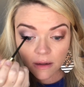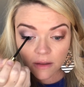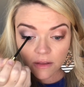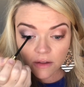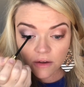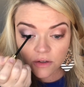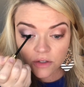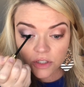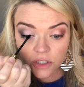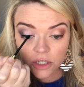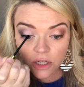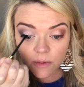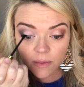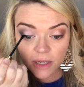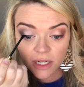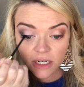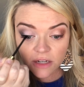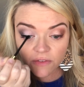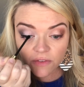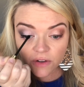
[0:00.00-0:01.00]
There's so
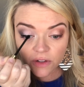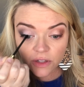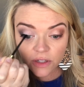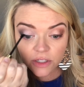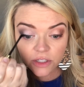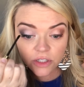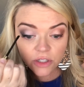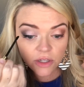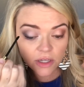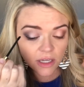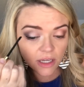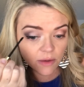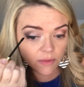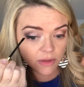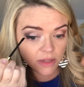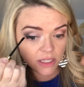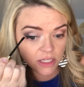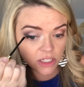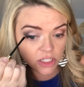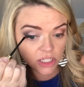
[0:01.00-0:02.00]
many different looks you can get
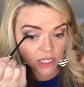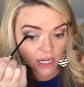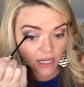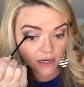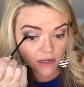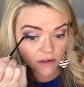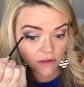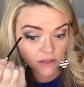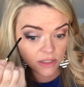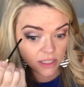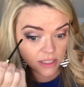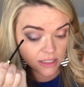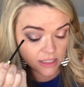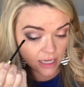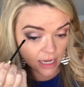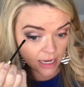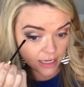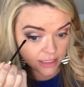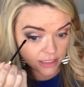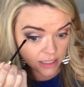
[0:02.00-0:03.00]
with these shadows. The
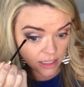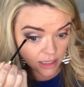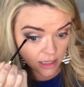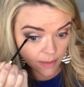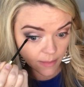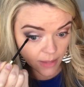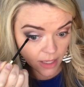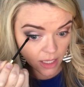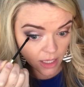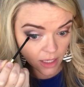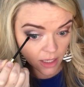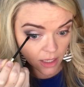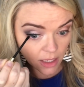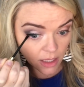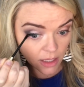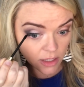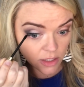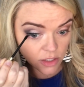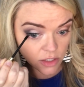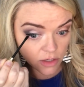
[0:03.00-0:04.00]
sky's the limit.
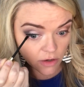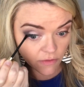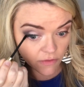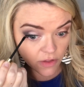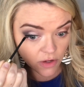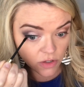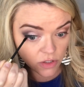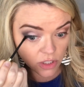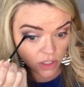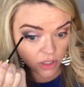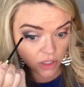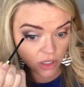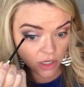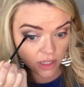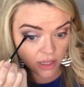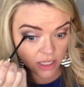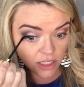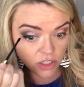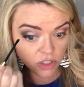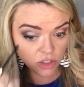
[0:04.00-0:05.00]
So if there's a look
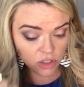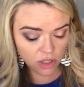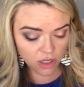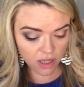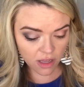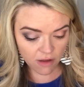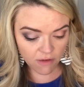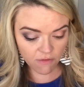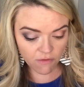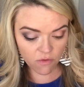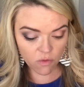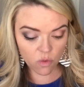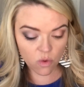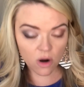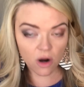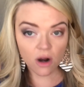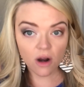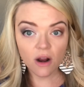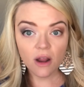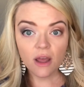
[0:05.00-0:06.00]
that you're looking
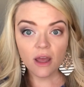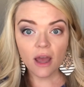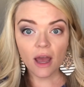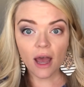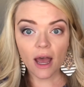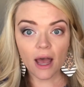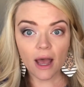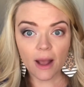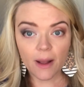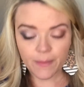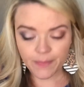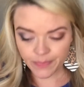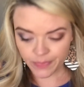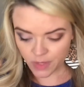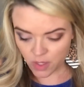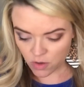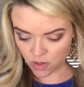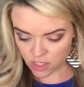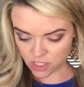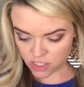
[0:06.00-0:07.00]
for,
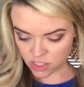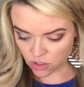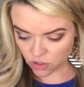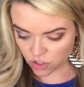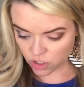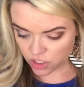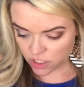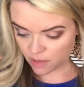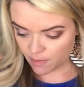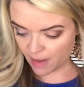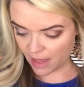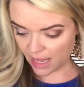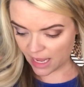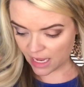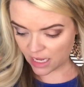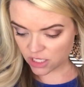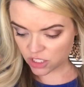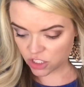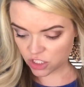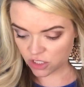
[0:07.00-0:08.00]
you can search the
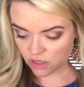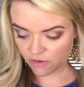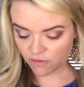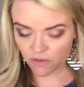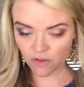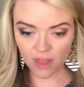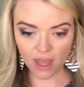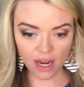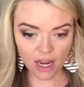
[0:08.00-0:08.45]
page for that